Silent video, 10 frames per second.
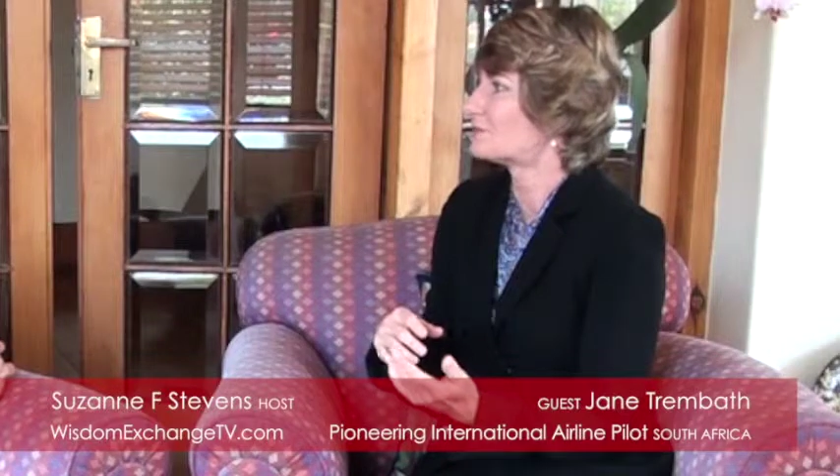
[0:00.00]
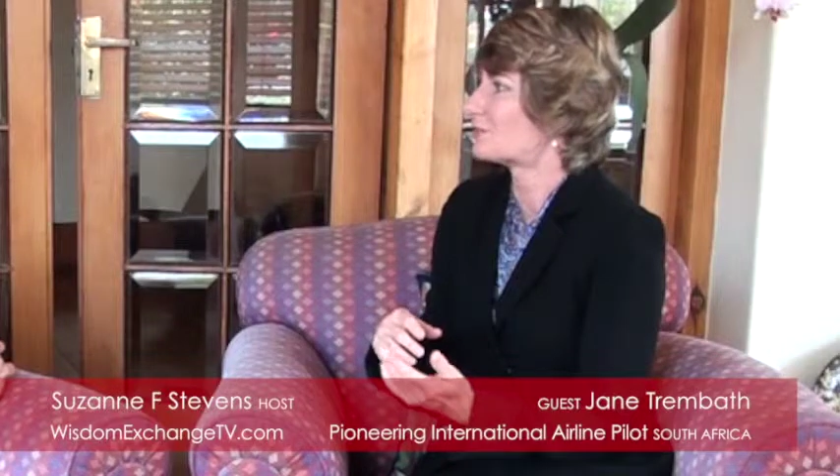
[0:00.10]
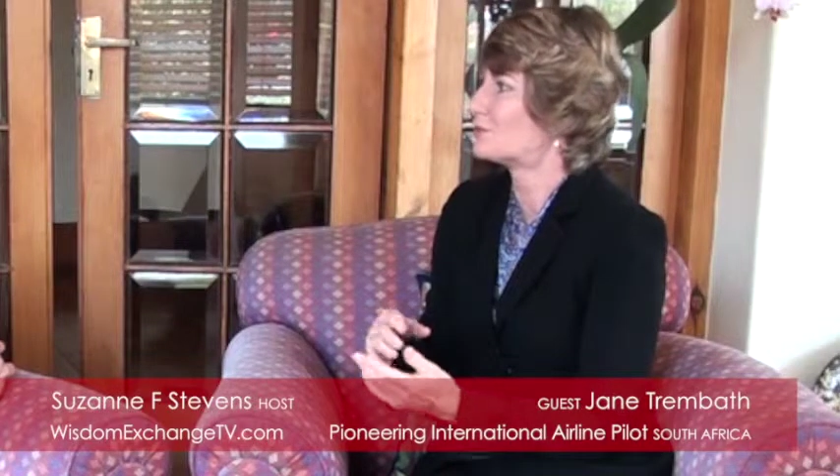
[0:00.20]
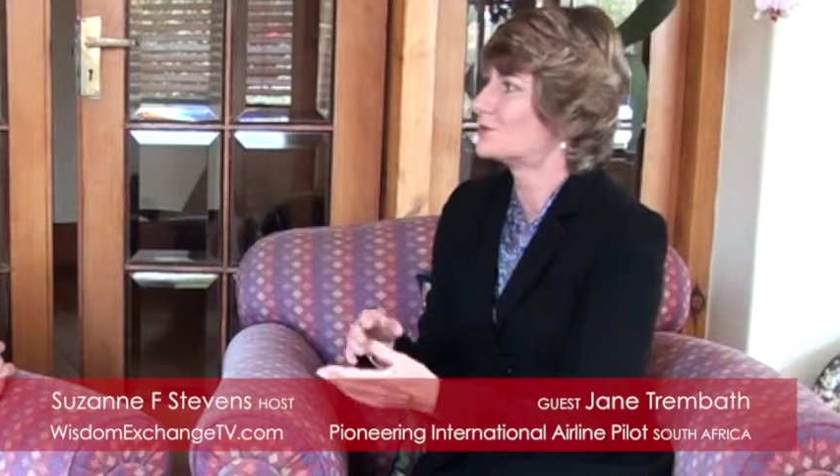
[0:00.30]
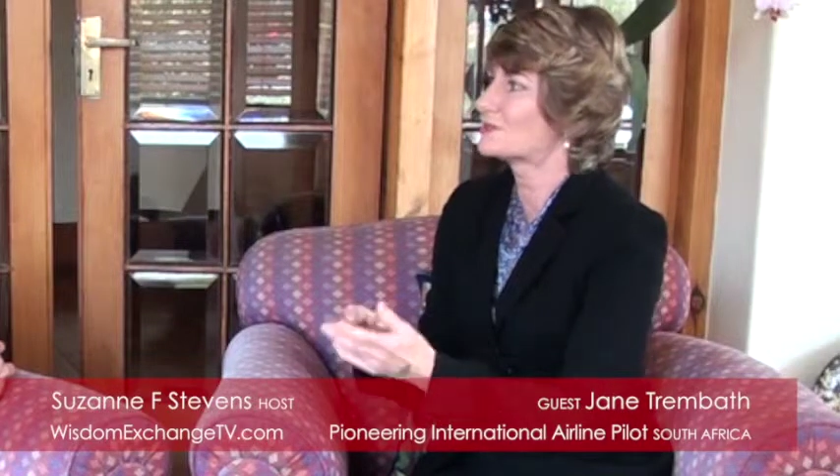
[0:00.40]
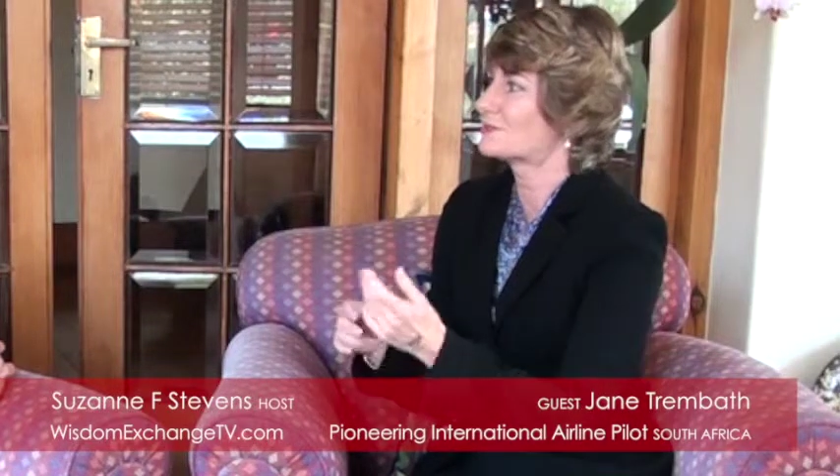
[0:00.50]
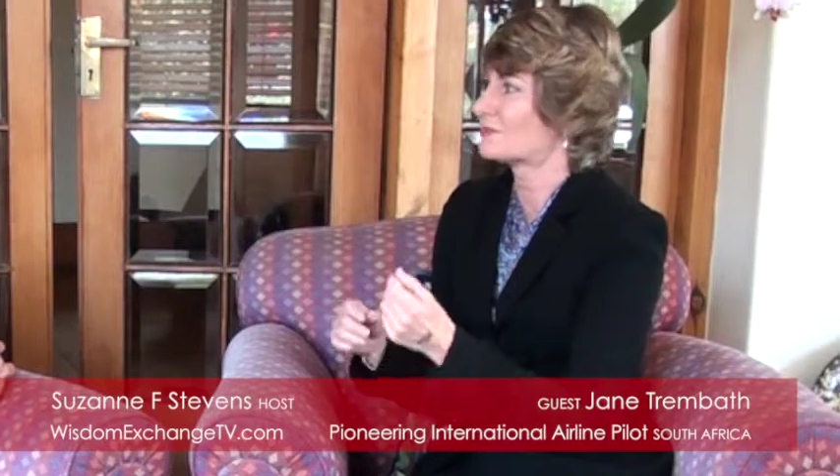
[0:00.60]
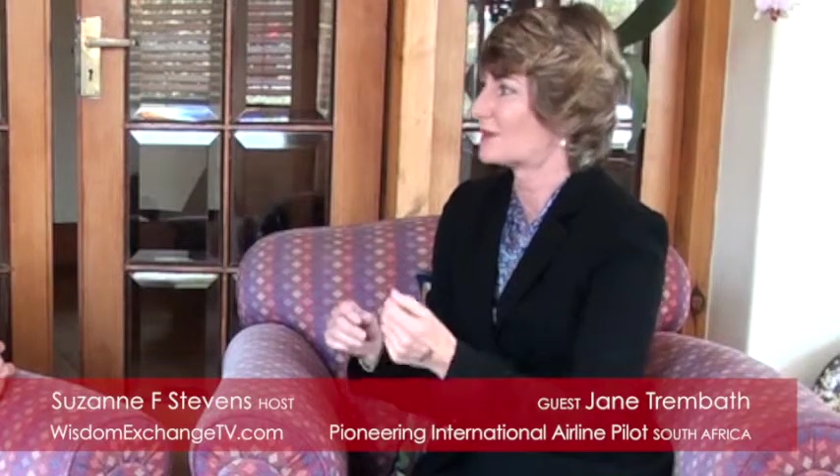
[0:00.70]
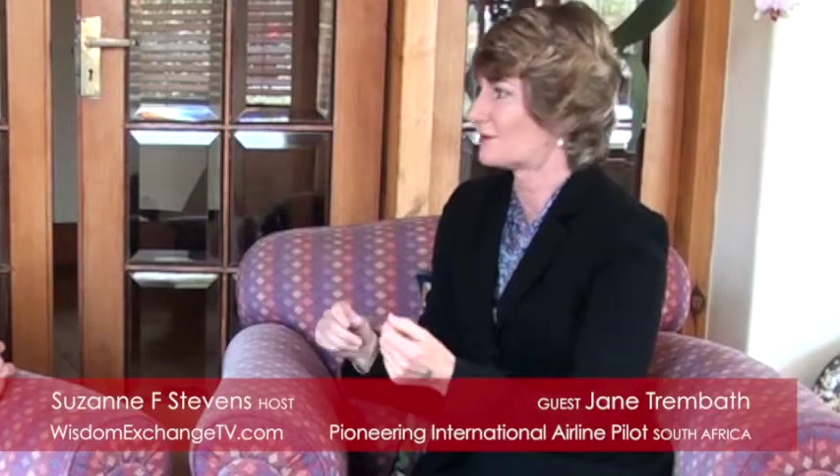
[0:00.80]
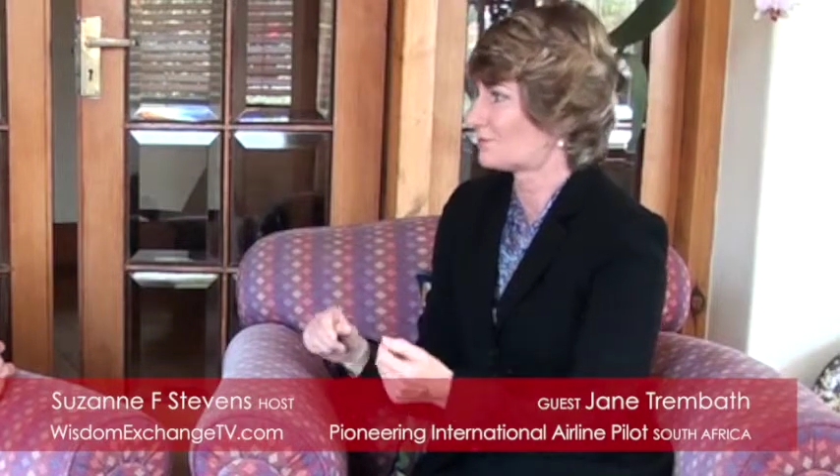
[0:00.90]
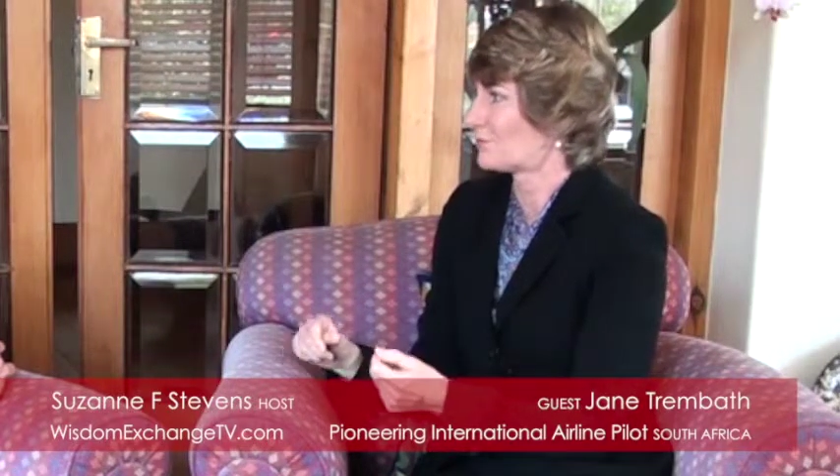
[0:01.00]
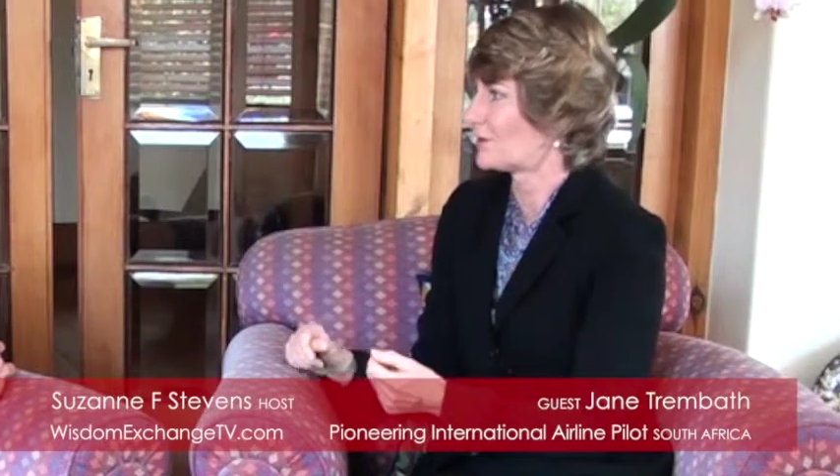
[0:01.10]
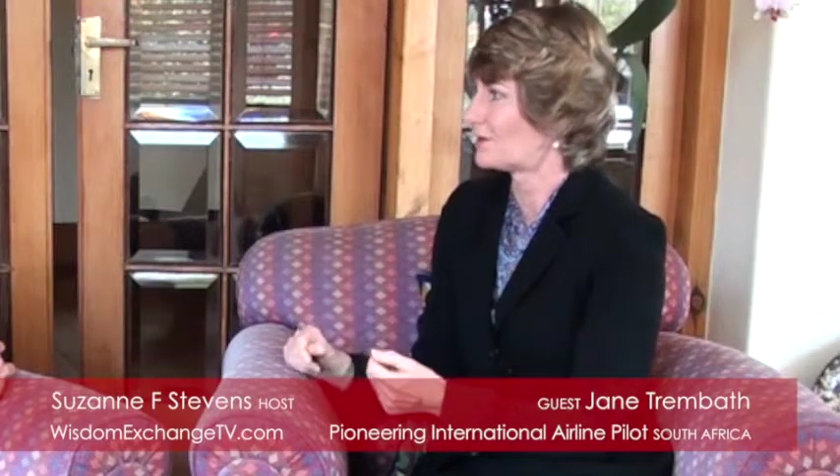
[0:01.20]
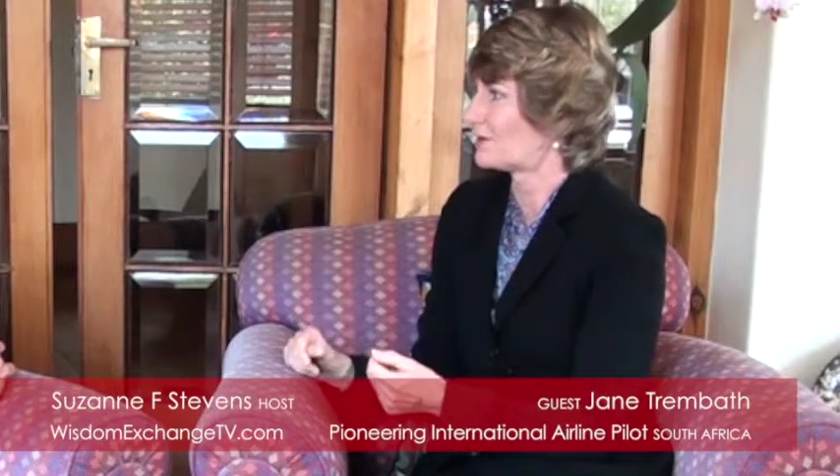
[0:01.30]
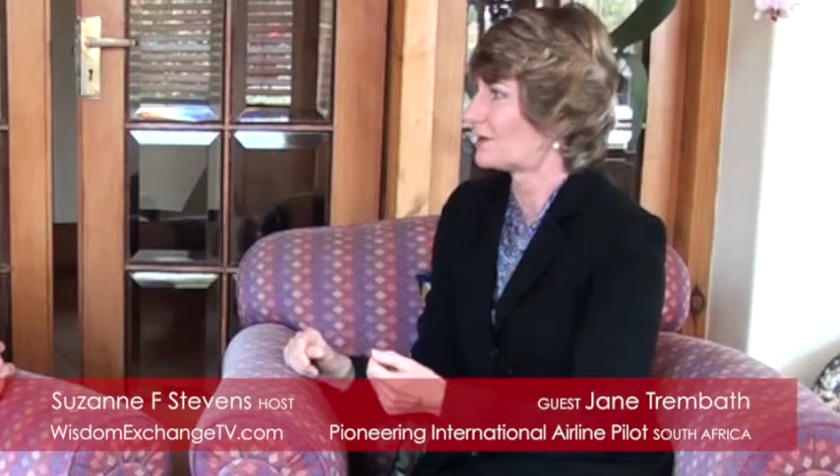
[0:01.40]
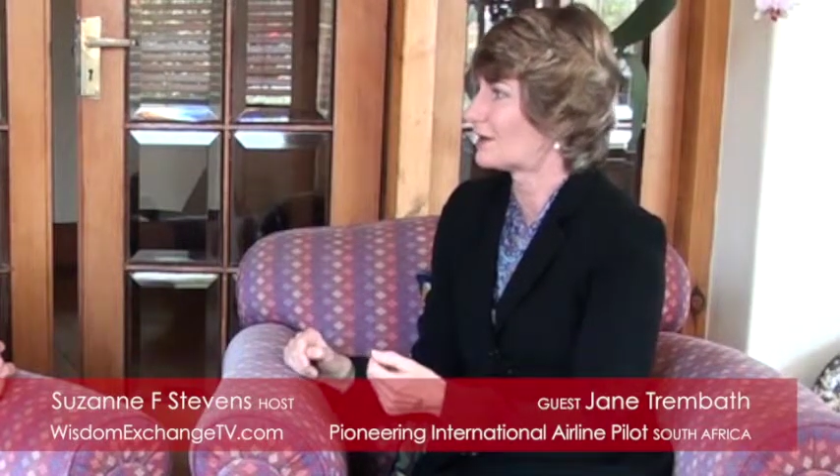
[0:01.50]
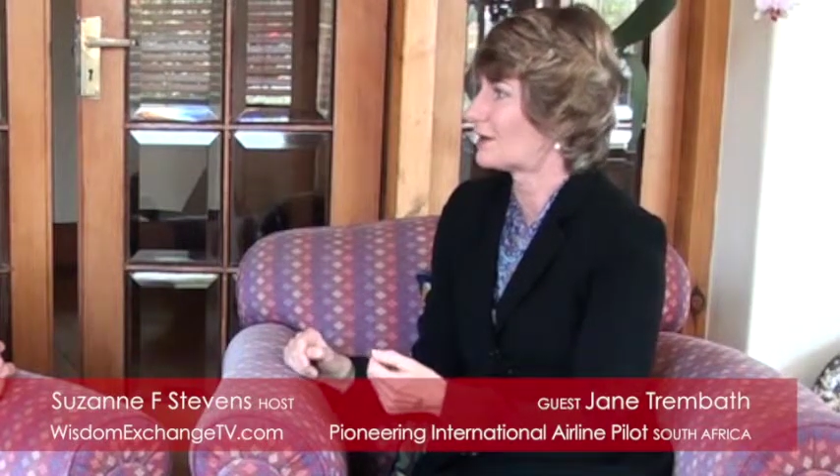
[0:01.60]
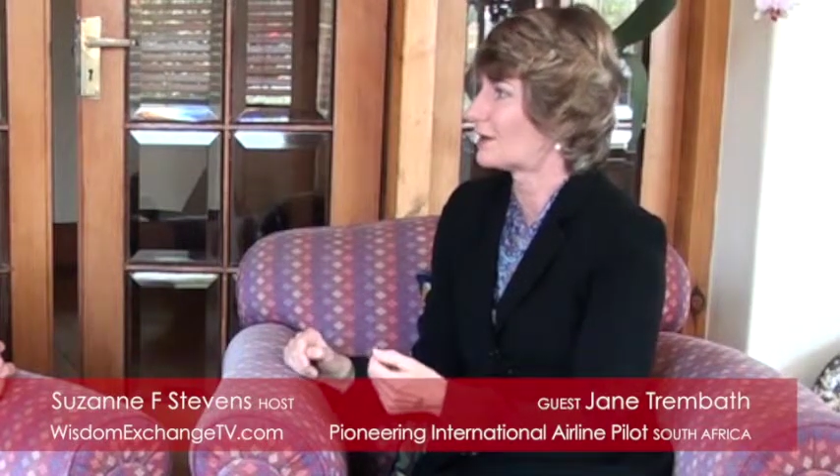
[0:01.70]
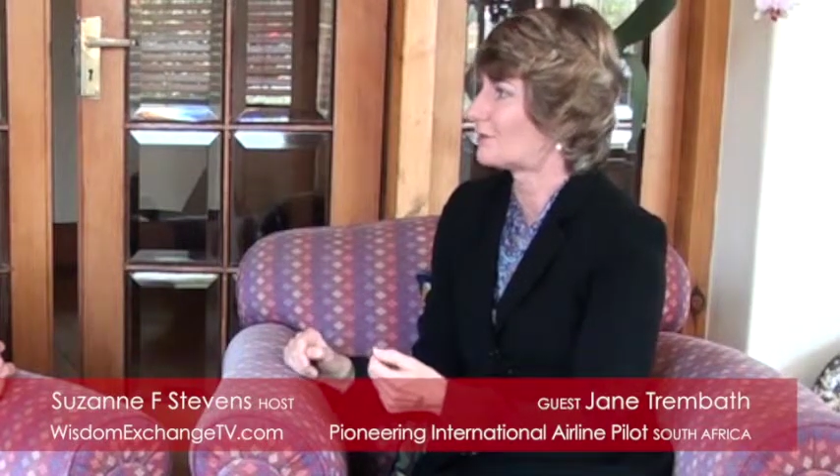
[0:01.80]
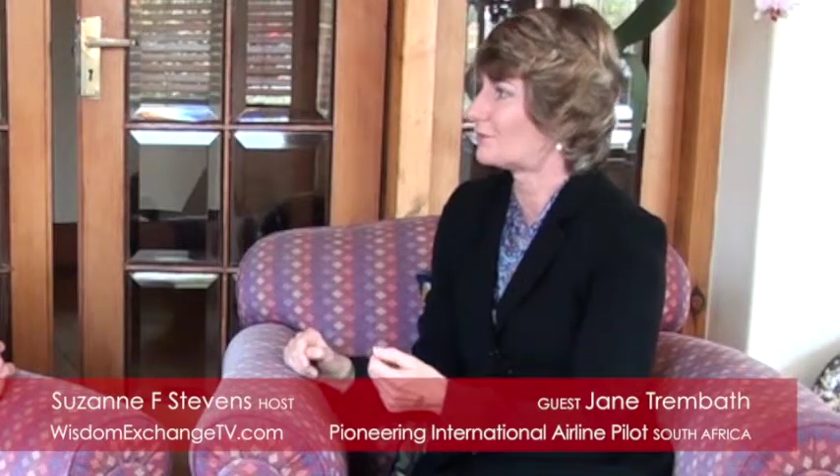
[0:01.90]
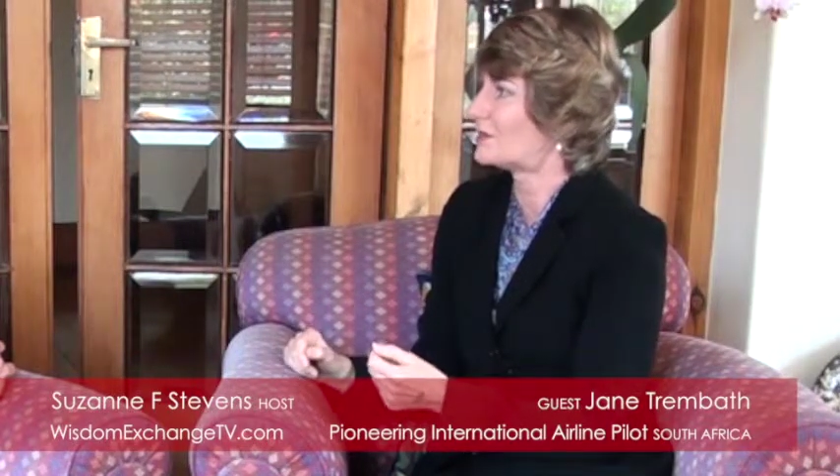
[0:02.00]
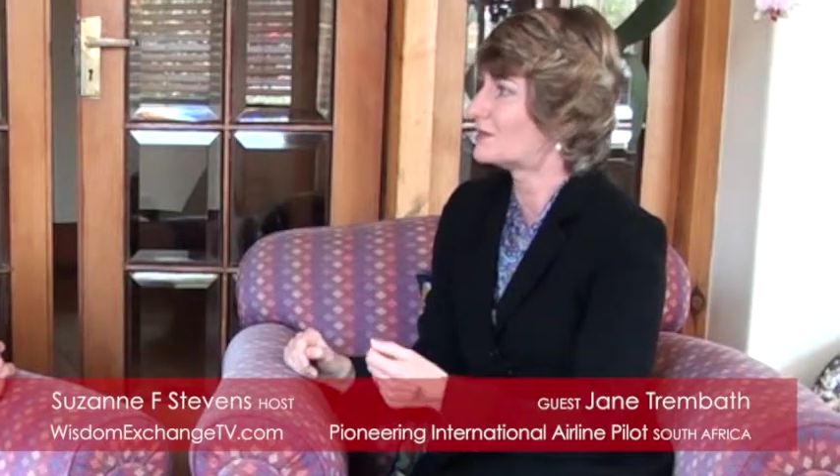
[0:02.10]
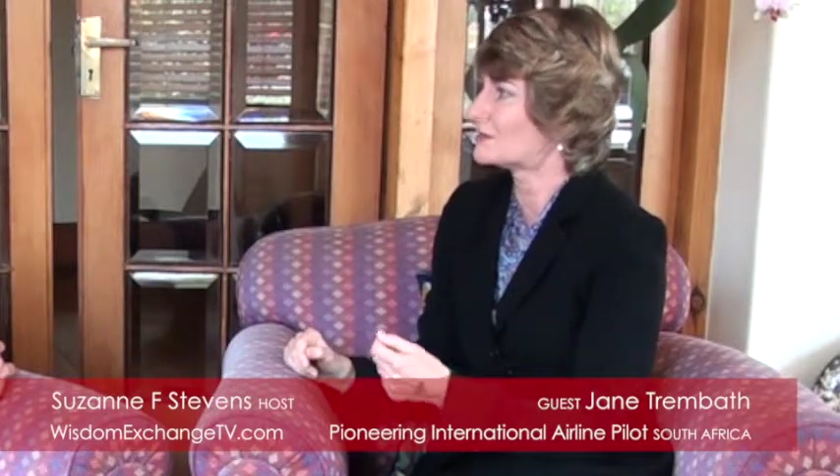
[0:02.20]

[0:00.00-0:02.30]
in my personal life, when I've been in